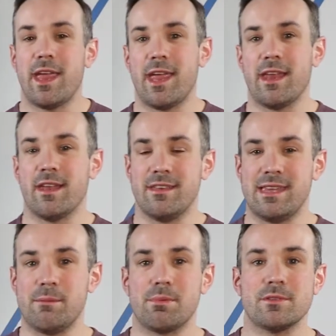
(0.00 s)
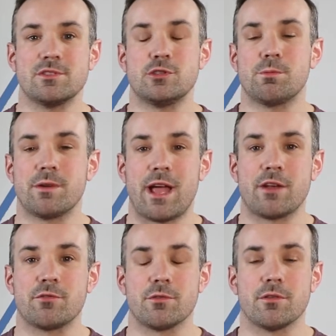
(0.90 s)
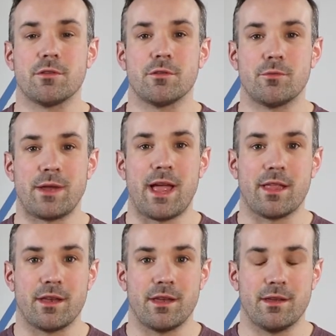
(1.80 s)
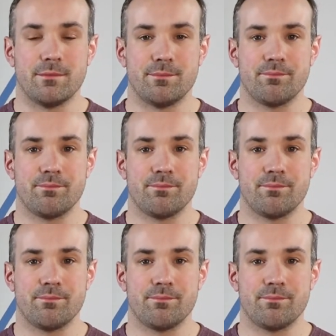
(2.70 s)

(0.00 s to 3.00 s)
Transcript: in a deep supernatural reality.